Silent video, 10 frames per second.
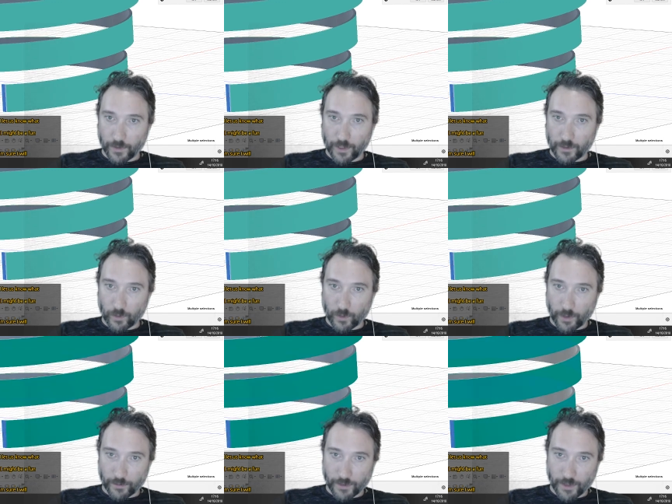that's all the way
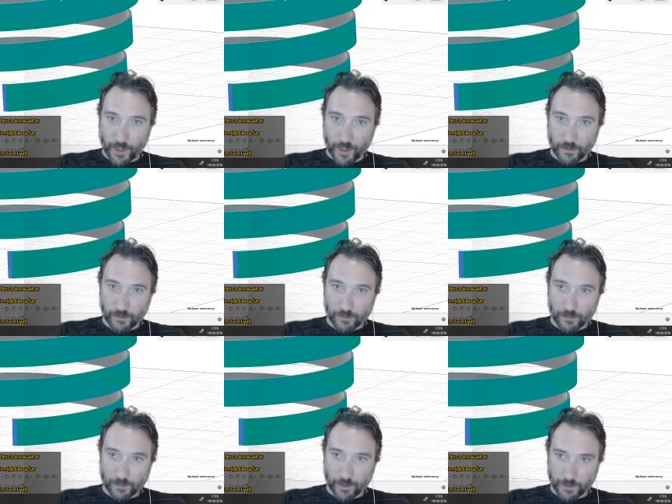up to there.
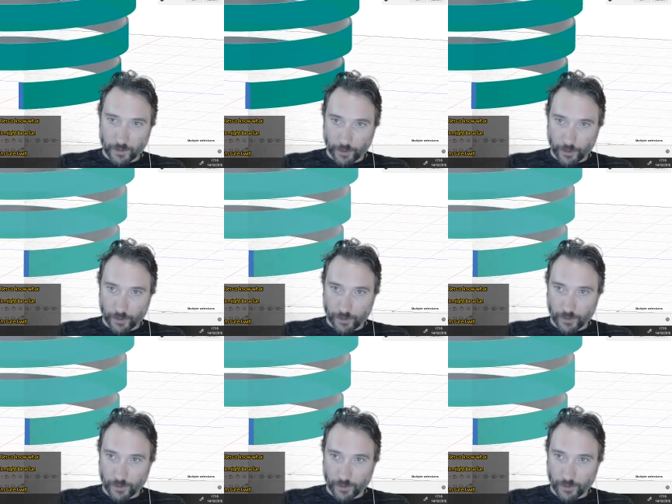That's good.